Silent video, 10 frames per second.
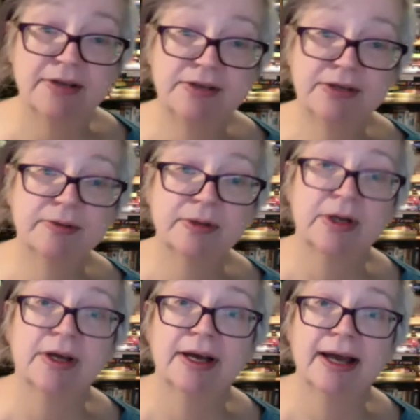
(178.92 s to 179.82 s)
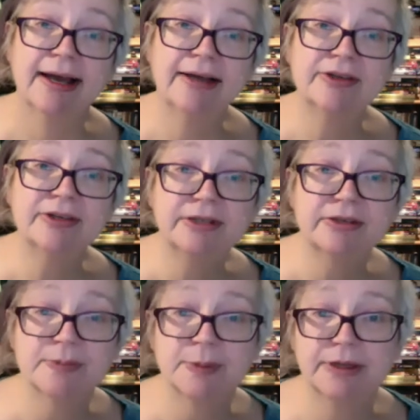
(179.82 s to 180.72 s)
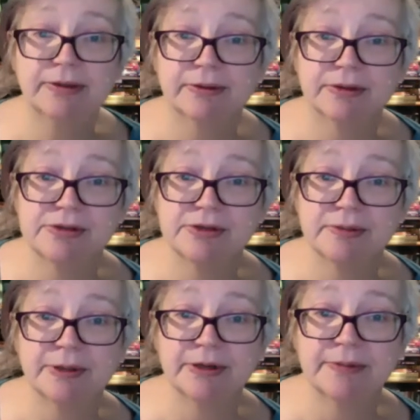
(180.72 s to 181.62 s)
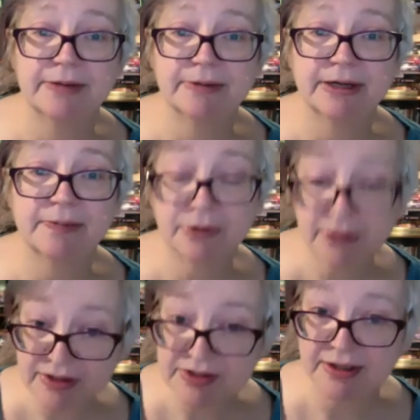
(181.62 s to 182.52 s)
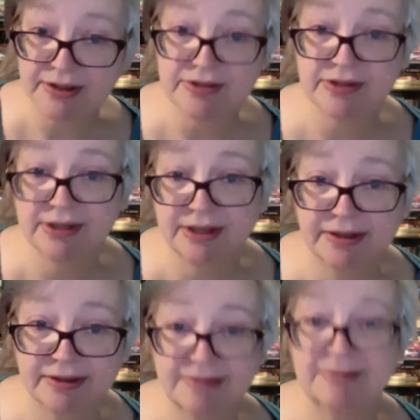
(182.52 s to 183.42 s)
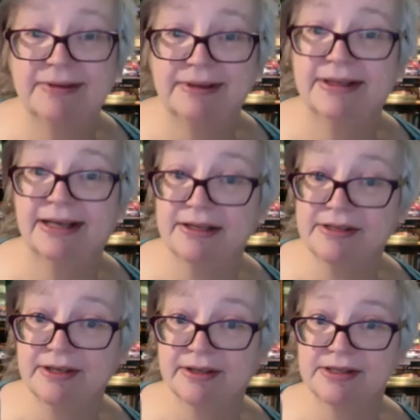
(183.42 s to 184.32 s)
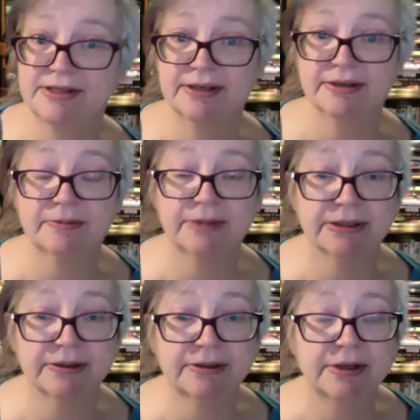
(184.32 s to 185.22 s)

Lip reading: so actually those Breyer horses are part of my writing process, and that's going to sound weird.